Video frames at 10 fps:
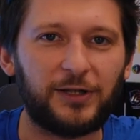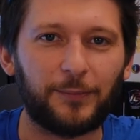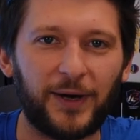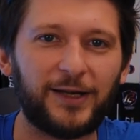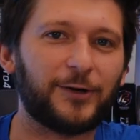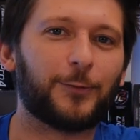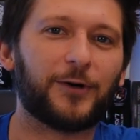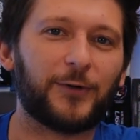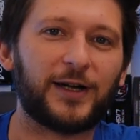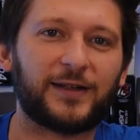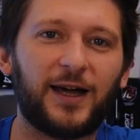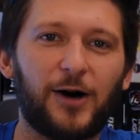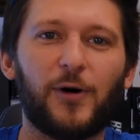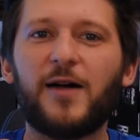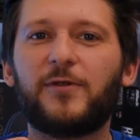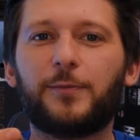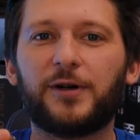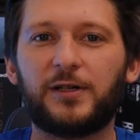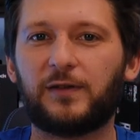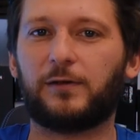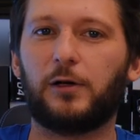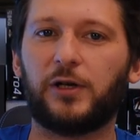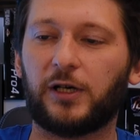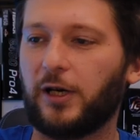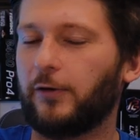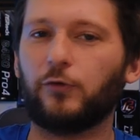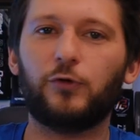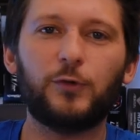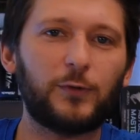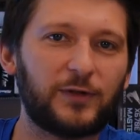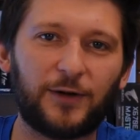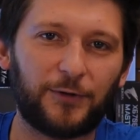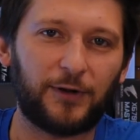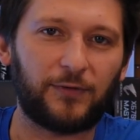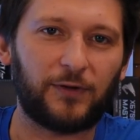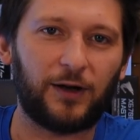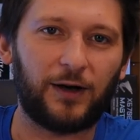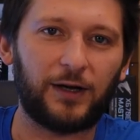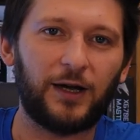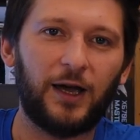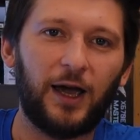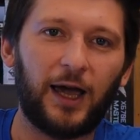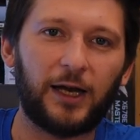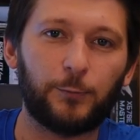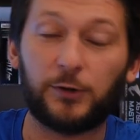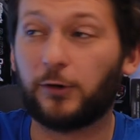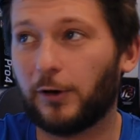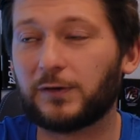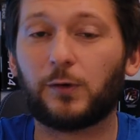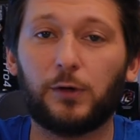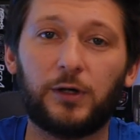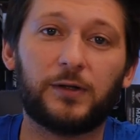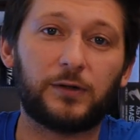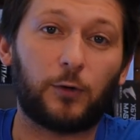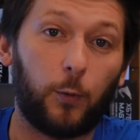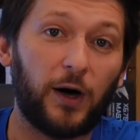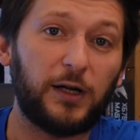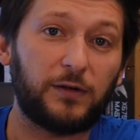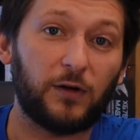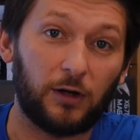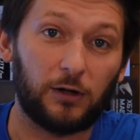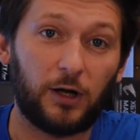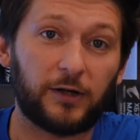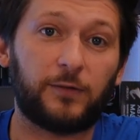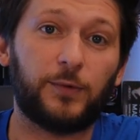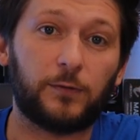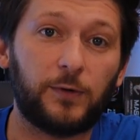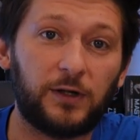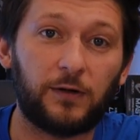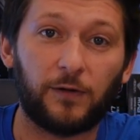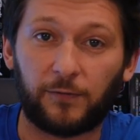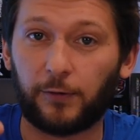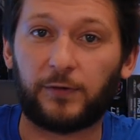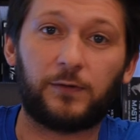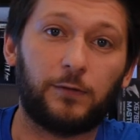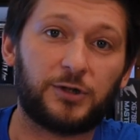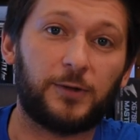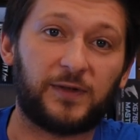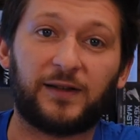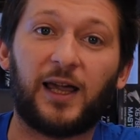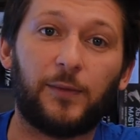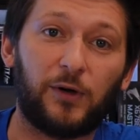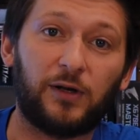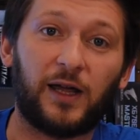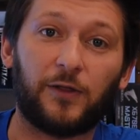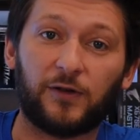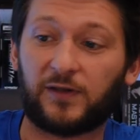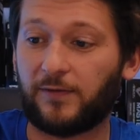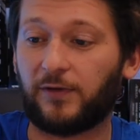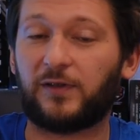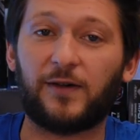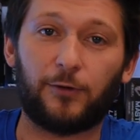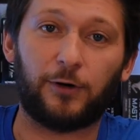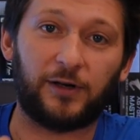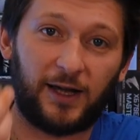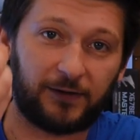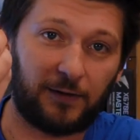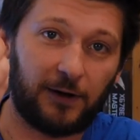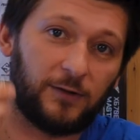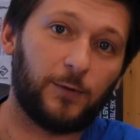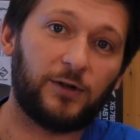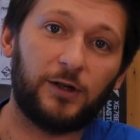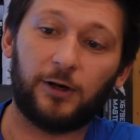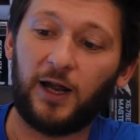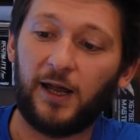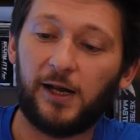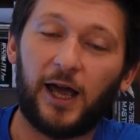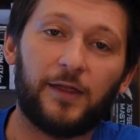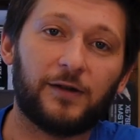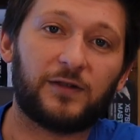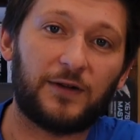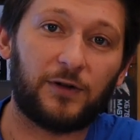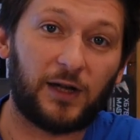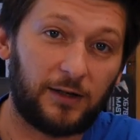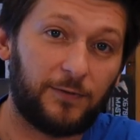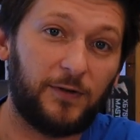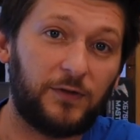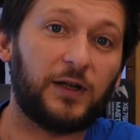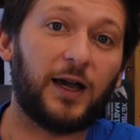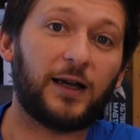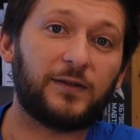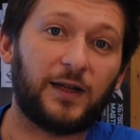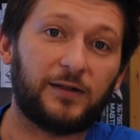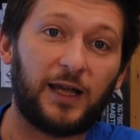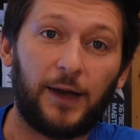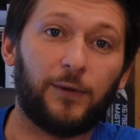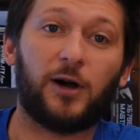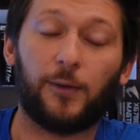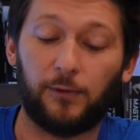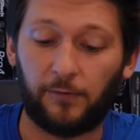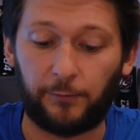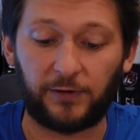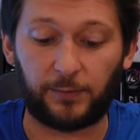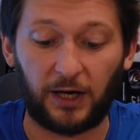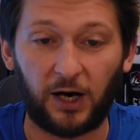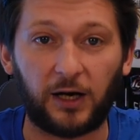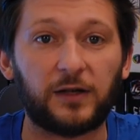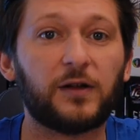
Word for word: debated one right now. Everybody is learning new stuff on the fly, and we did also learn quite a lot between the first two chips that came in and the 7700X, this one here, and the 7950X that came a couple of weeks behind.